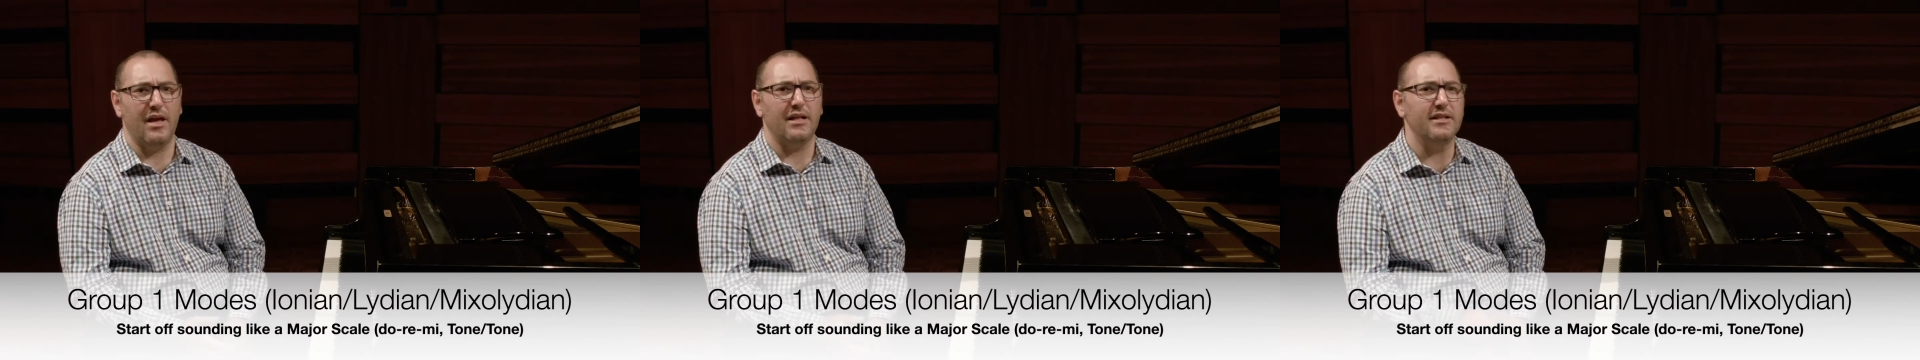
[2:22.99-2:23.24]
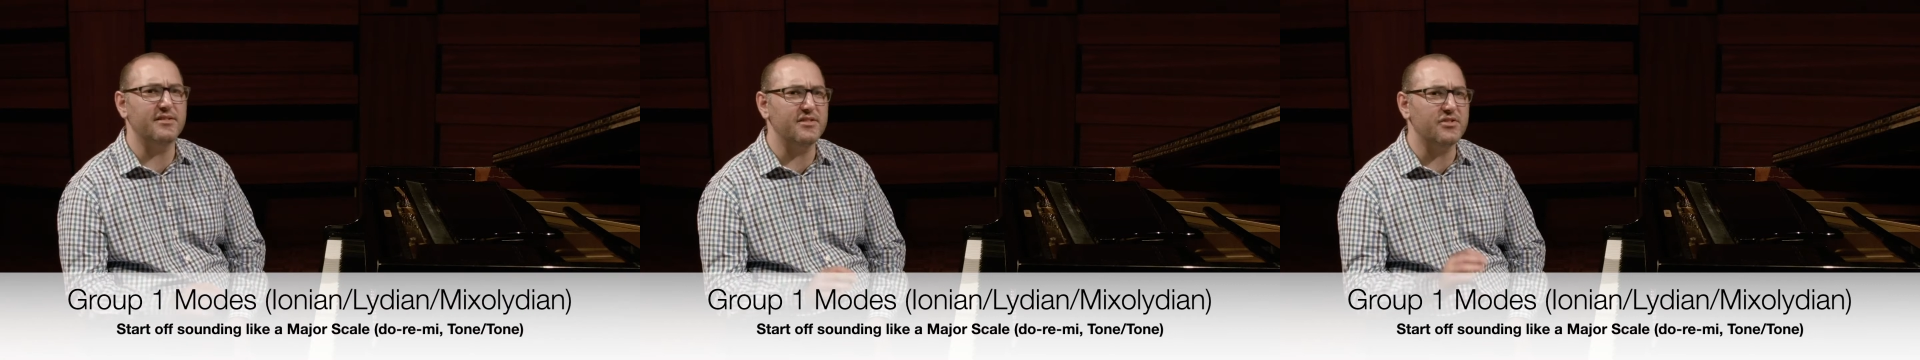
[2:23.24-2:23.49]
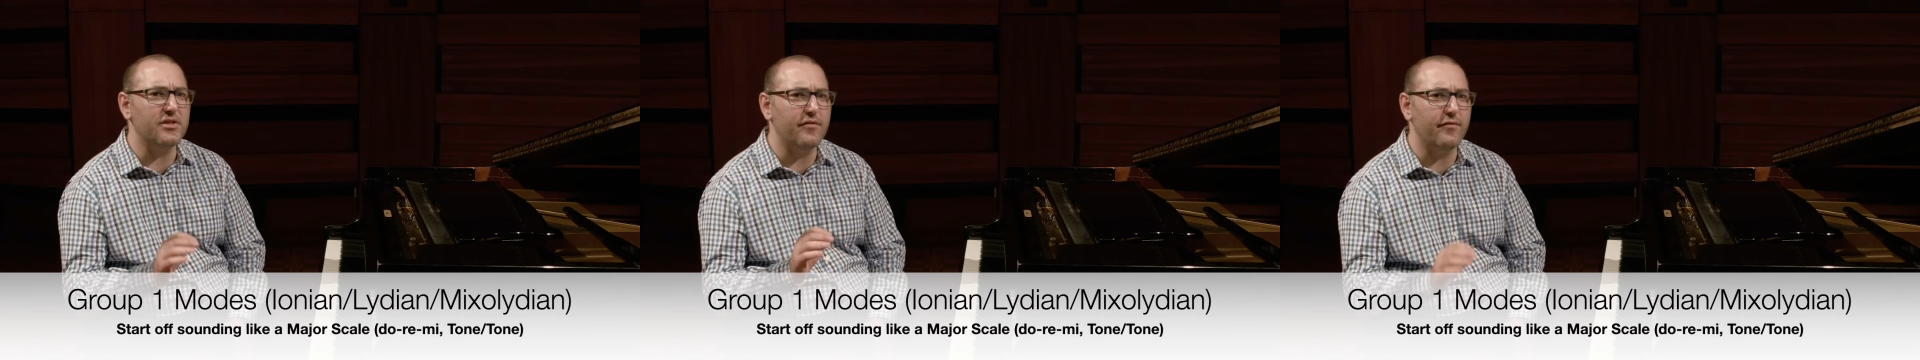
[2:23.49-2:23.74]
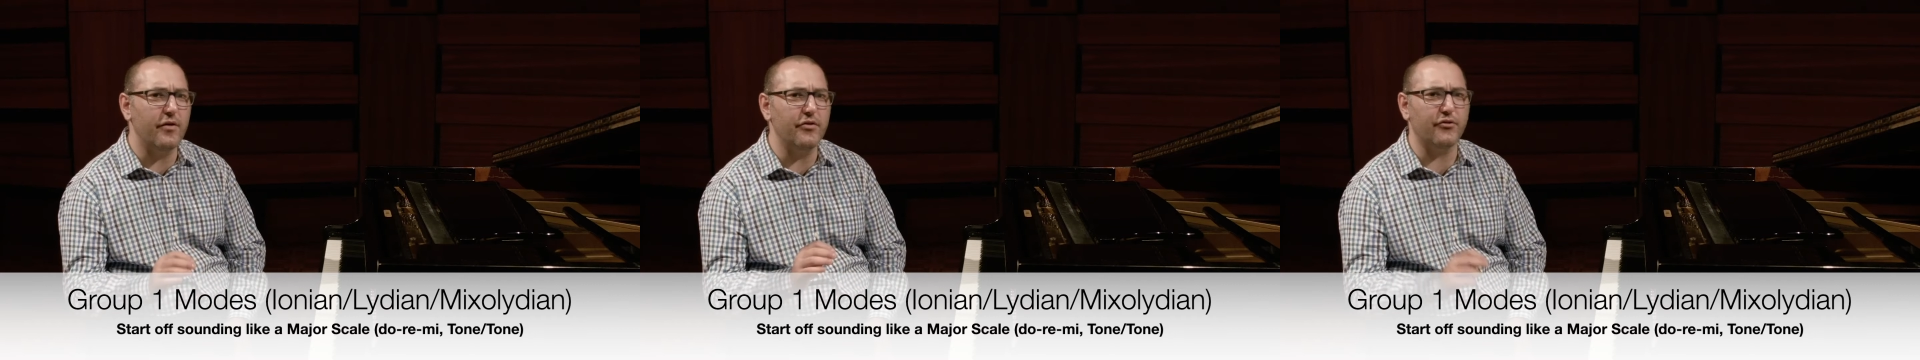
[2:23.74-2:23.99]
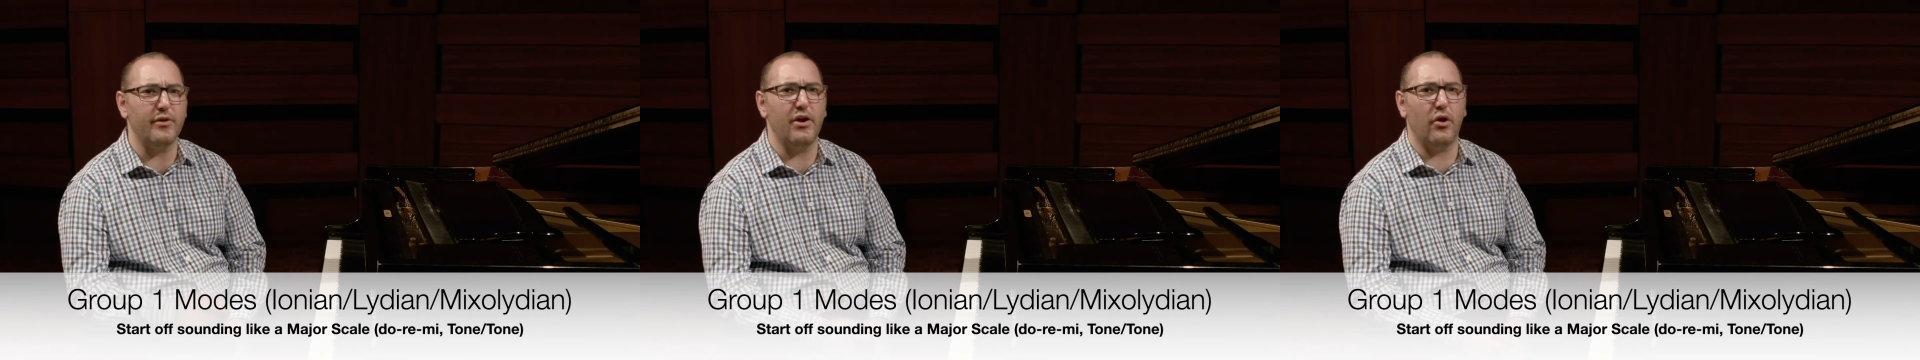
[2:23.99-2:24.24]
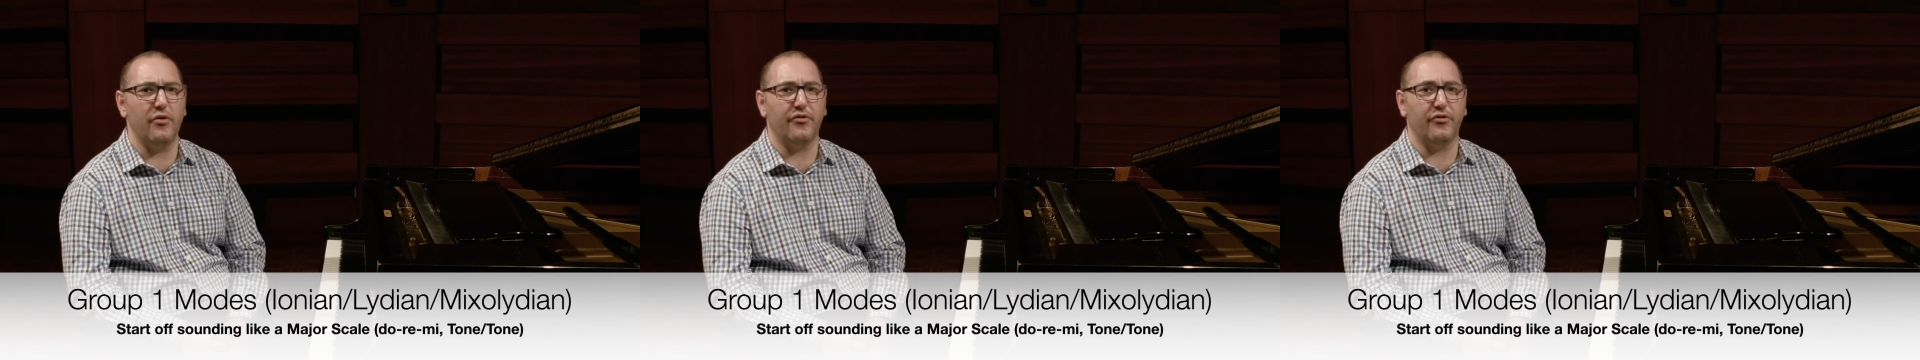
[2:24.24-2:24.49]
Listen to the first 3
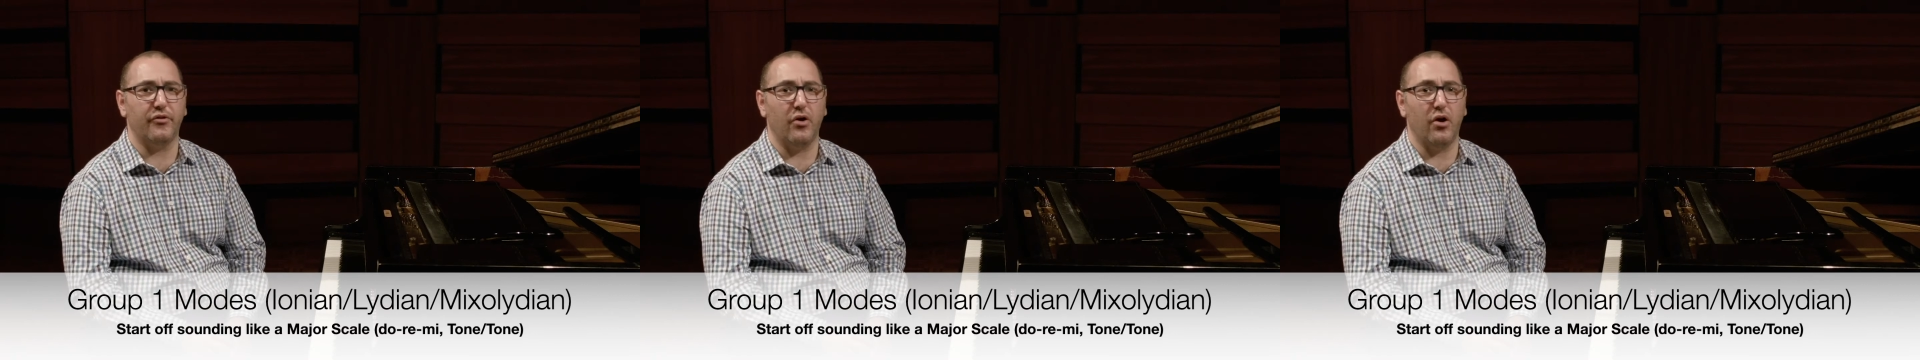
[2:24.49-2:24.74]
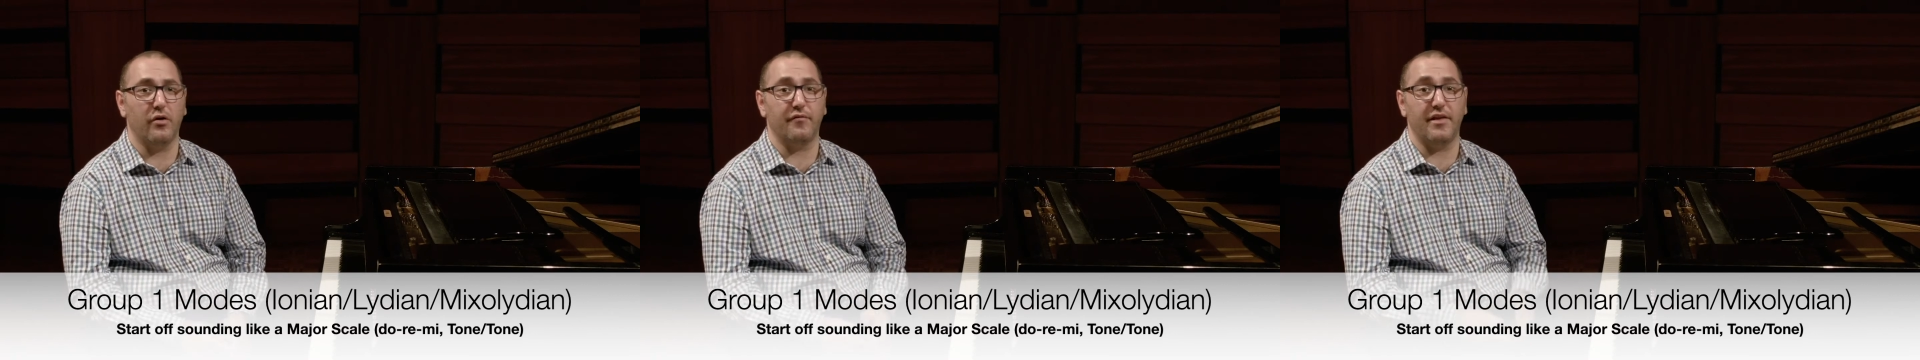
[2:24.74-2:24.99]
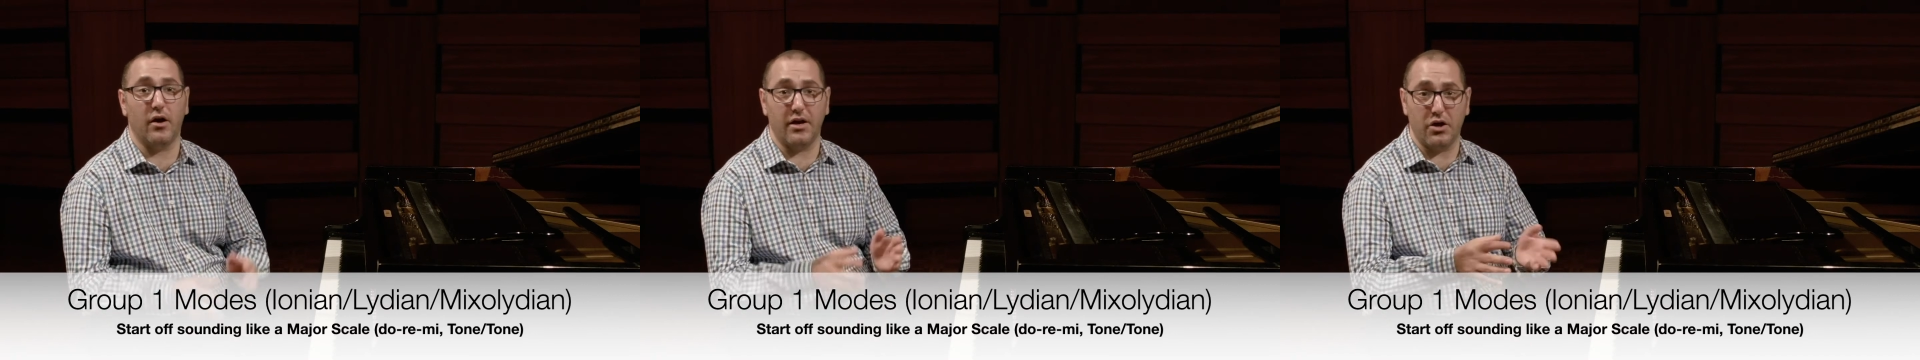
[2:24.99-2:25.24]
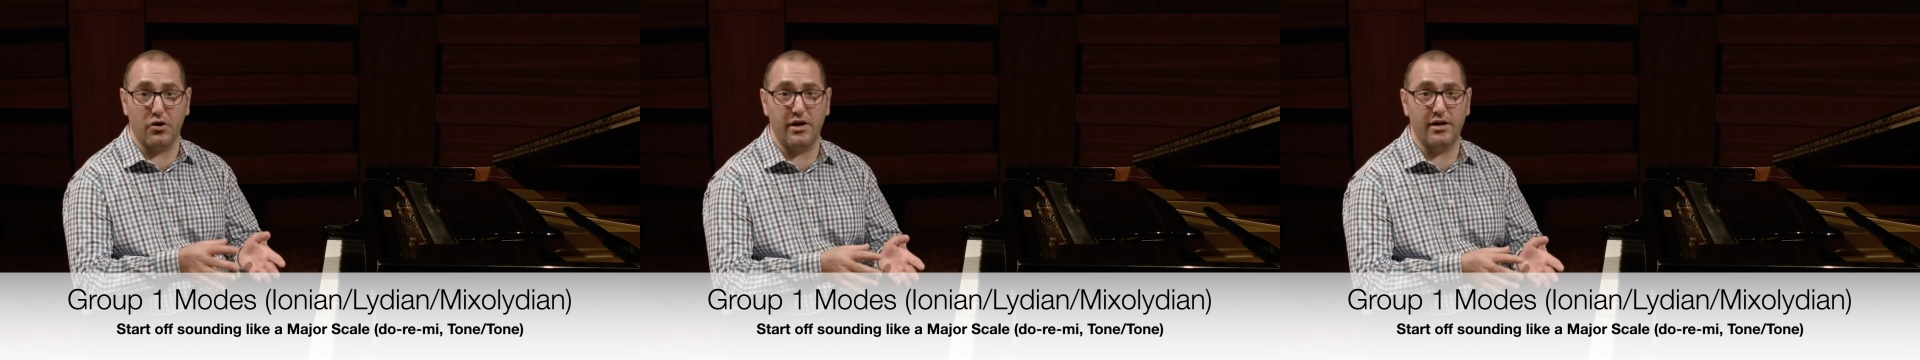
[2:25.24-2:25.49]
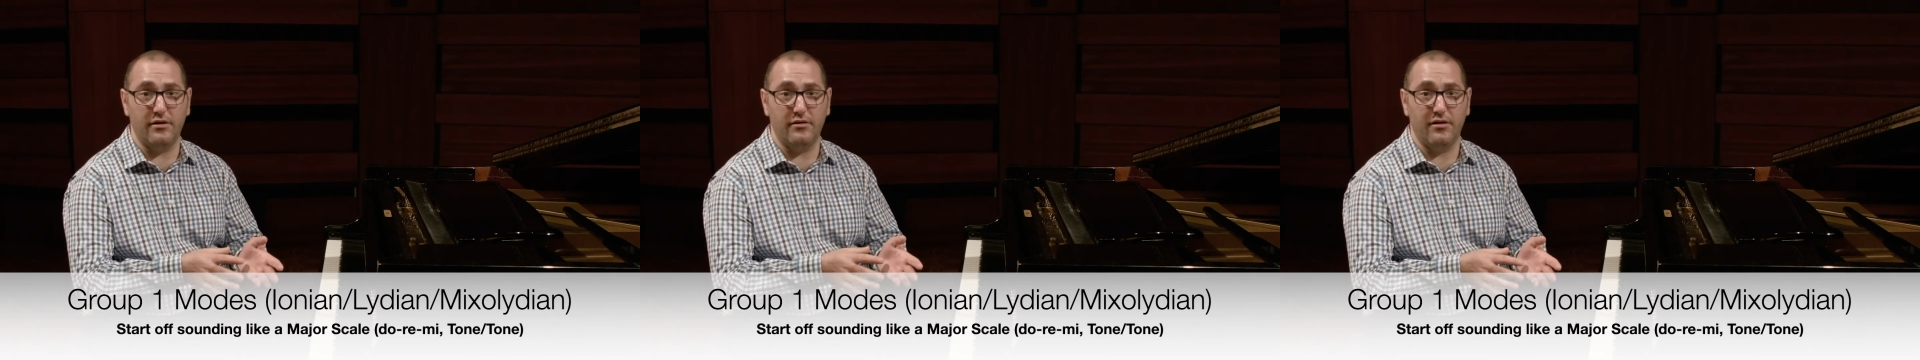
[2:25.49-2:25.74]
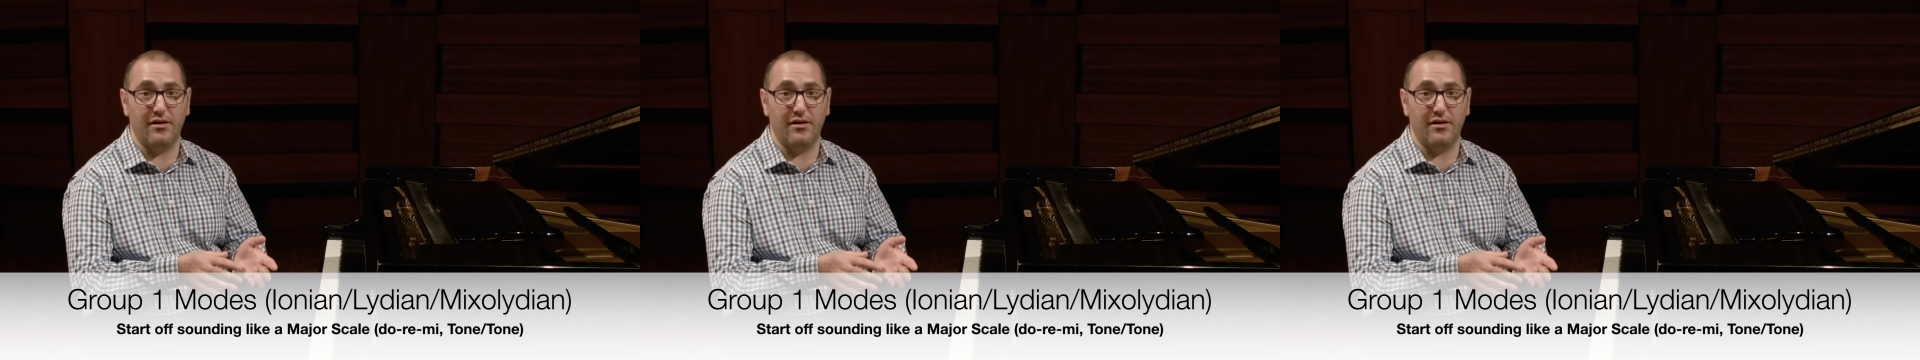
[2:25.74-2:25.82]
notes of the Ionian,